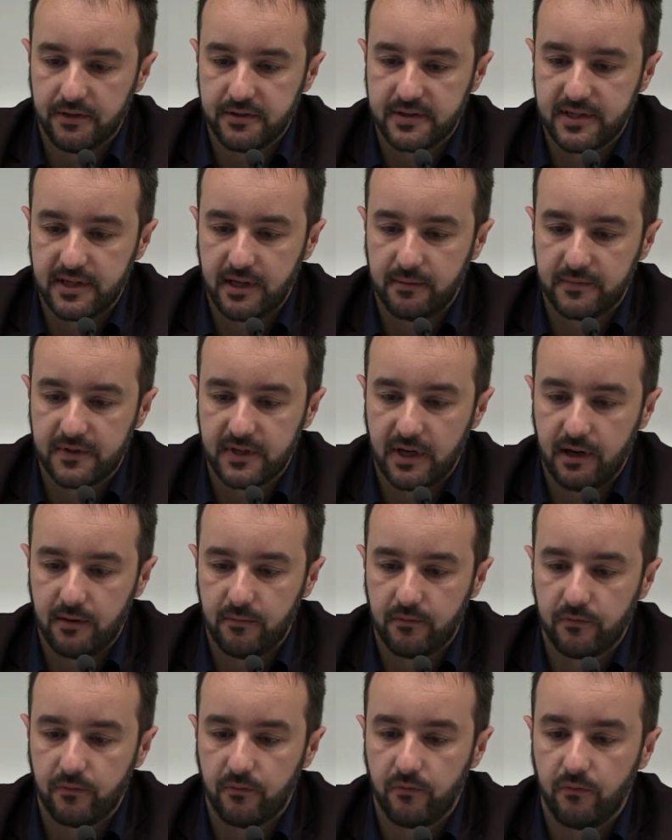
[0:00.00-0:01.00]
At the same
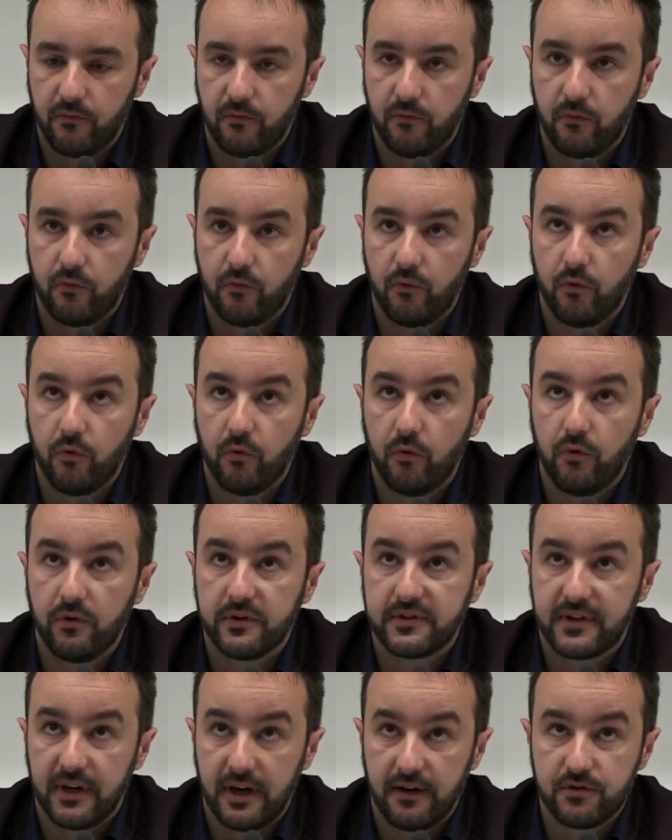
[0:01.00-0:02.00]
time,
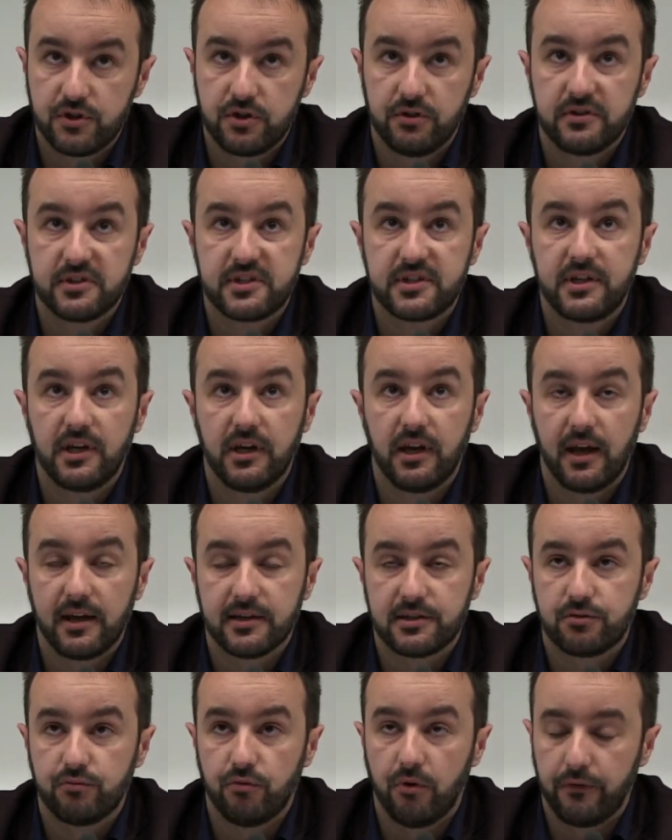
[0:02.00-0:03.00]
television
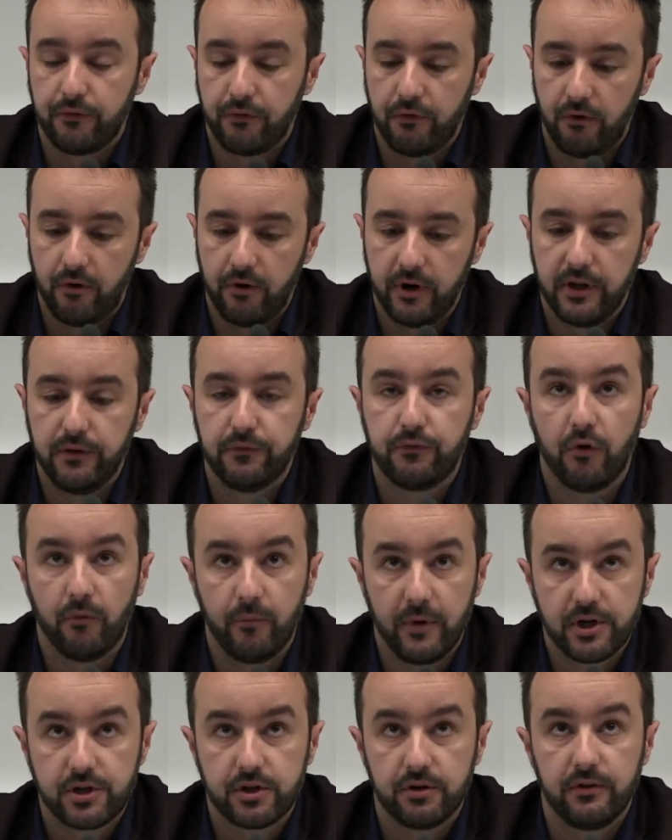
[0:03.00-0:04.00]
still has to offer
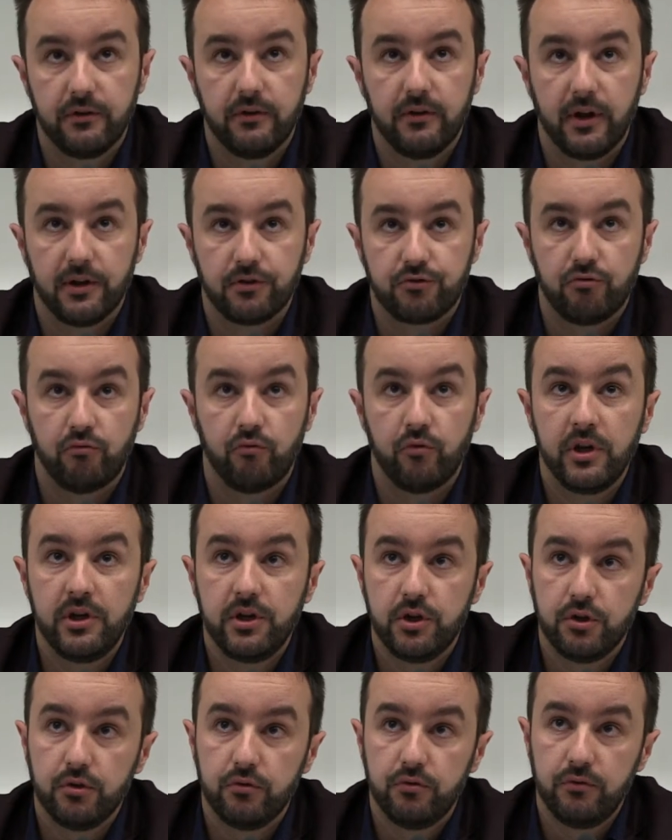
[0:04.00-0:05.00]
information and to
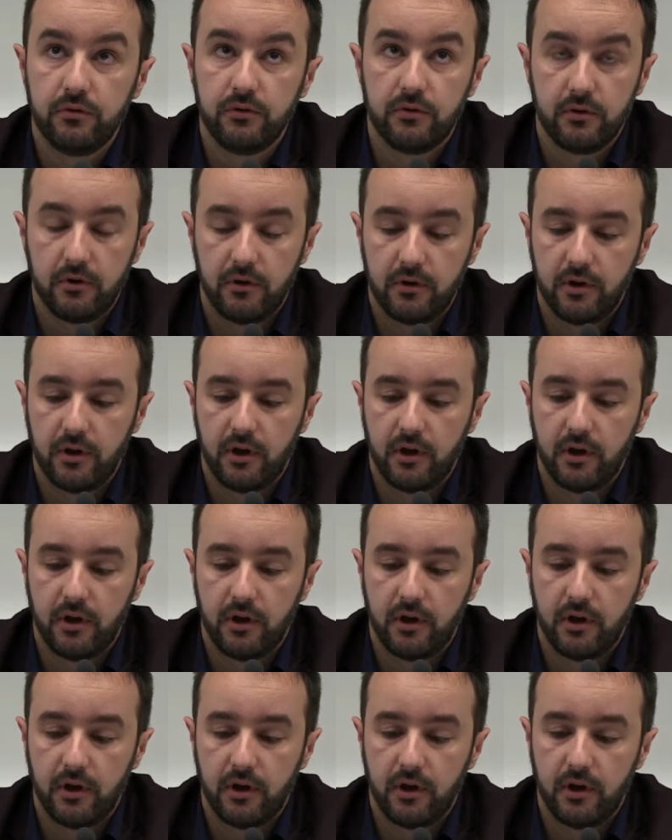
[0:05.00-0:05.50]
renew